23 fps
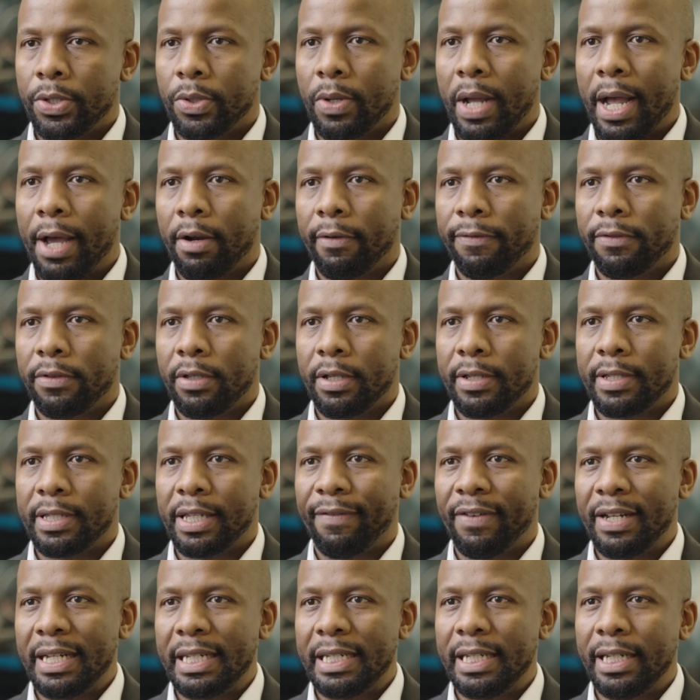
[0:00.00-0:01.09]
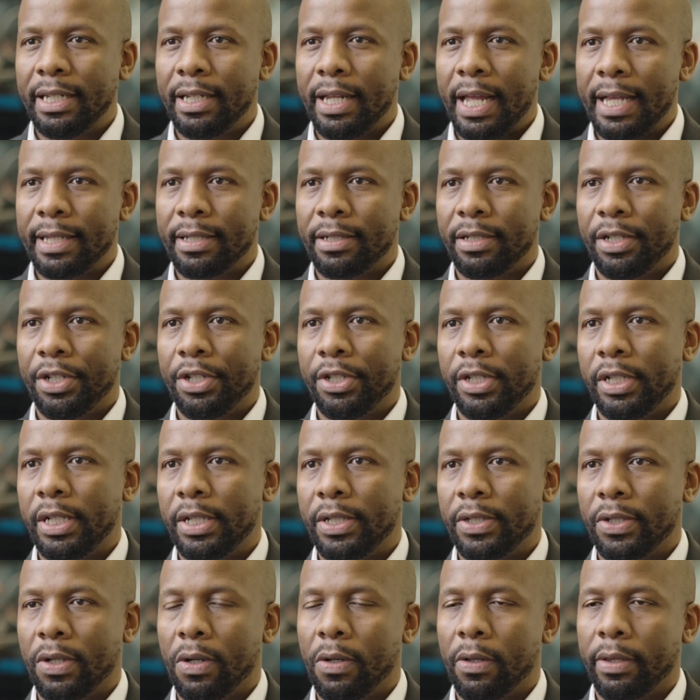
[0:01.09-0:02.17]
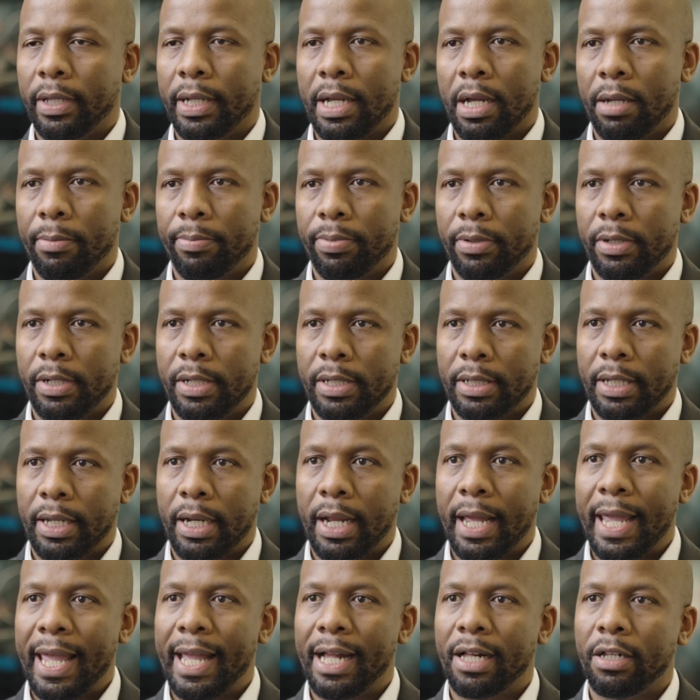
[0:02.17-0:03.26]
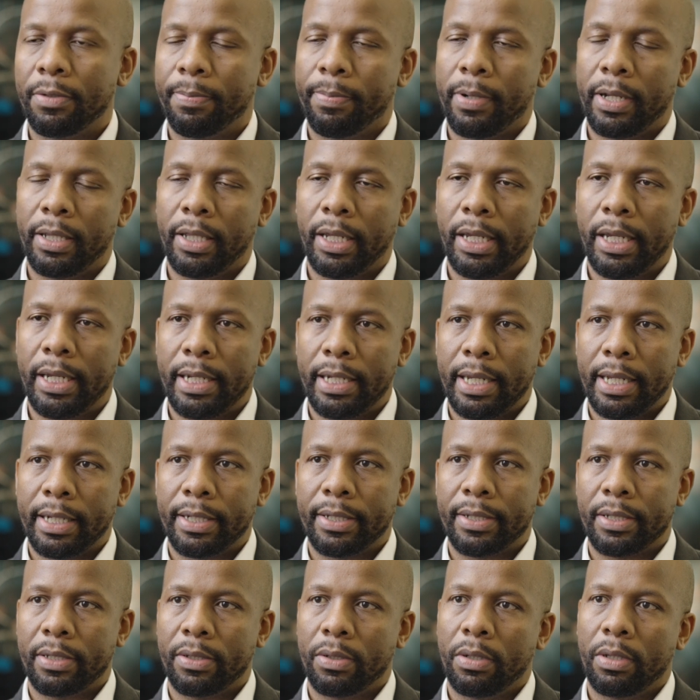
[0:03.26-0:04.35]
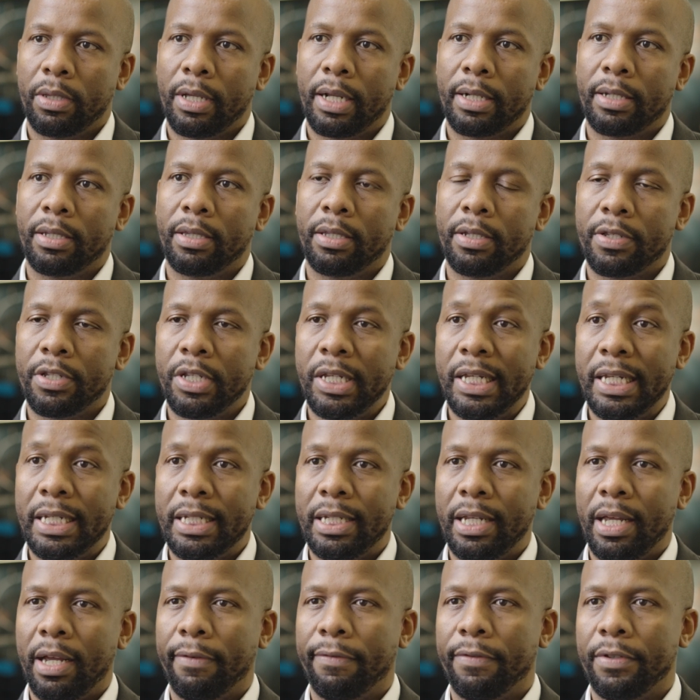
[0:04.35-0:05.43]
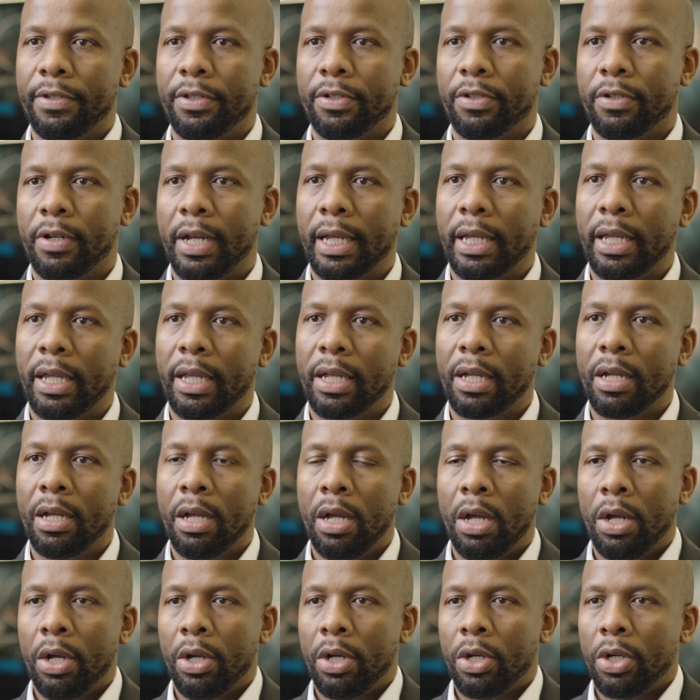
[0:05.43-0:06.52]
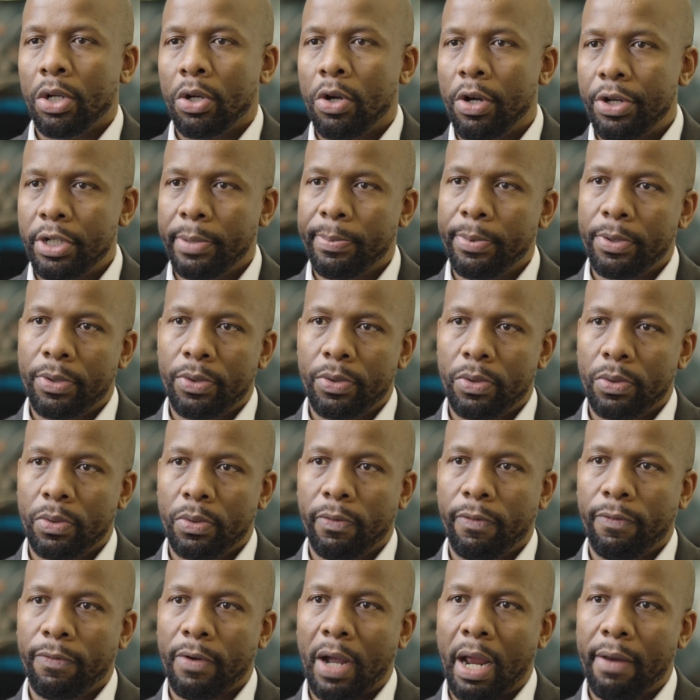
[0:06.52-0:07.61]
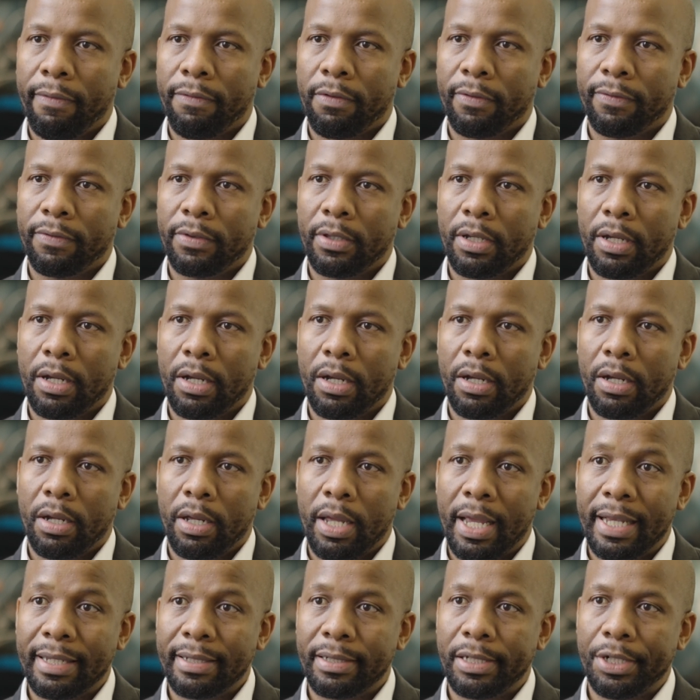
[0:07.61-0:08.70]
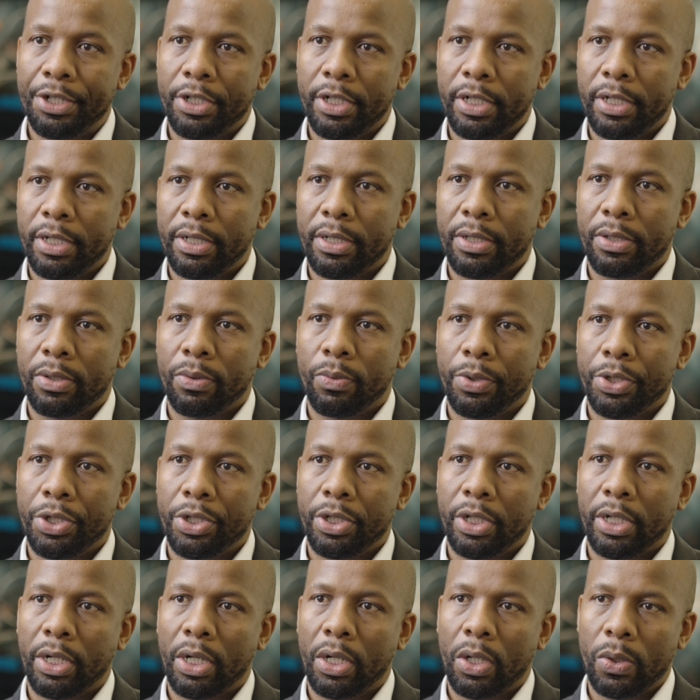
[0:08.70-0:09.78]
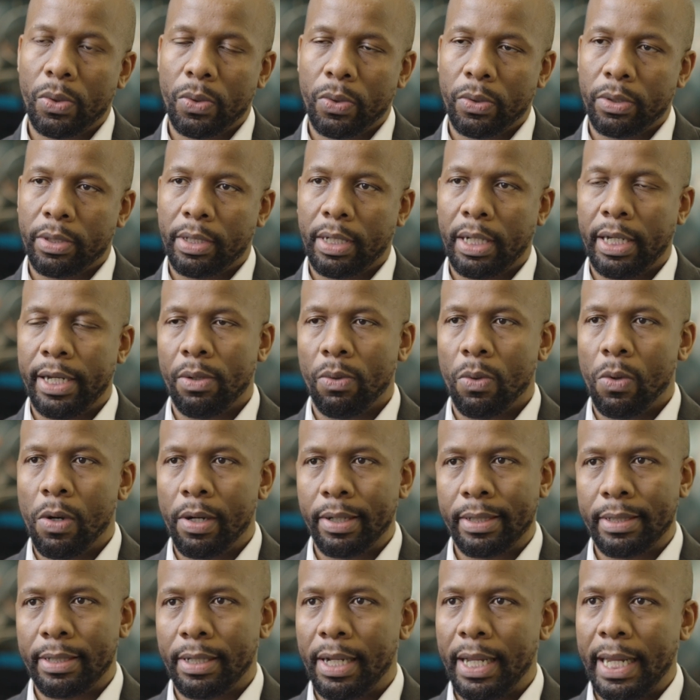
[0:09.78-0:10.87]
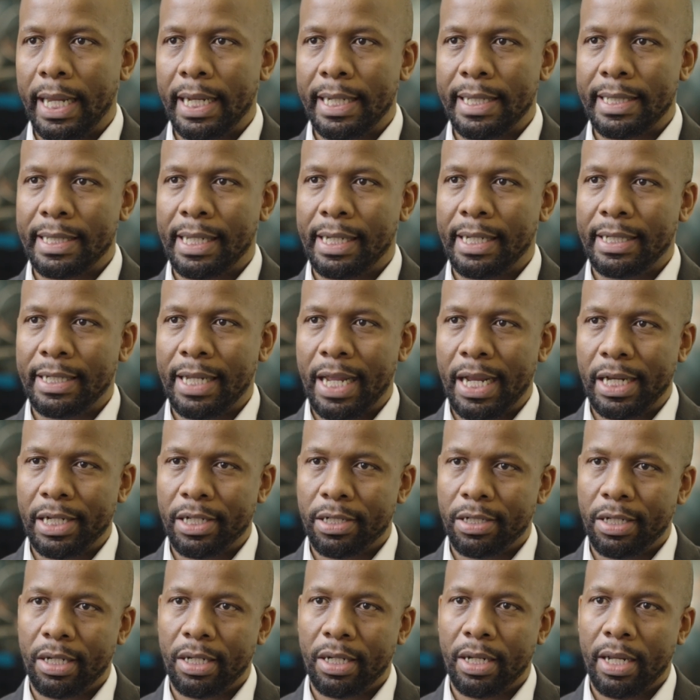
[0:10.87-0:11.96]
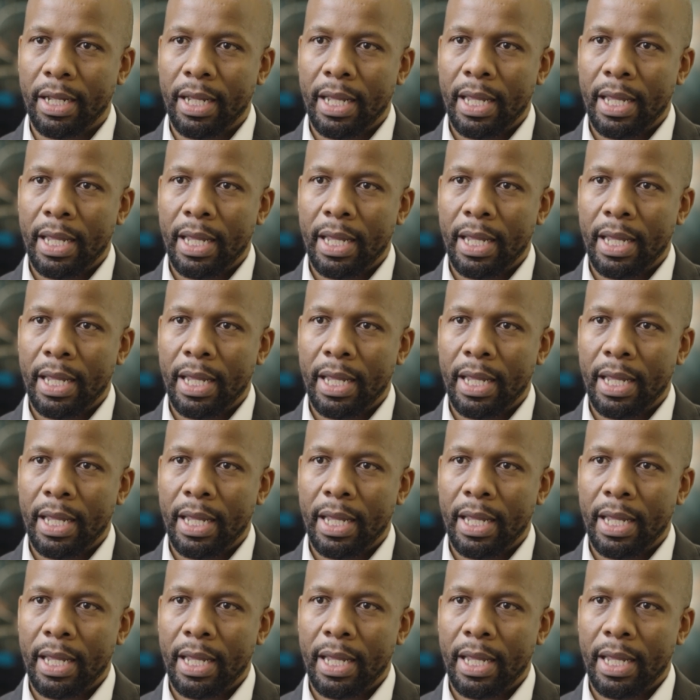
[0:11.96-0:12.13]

So out of the 17 SDGs, all the companies that are held by the index that this ETF is tracking, contribute to five of the SDGs, which include clean water and sanitation,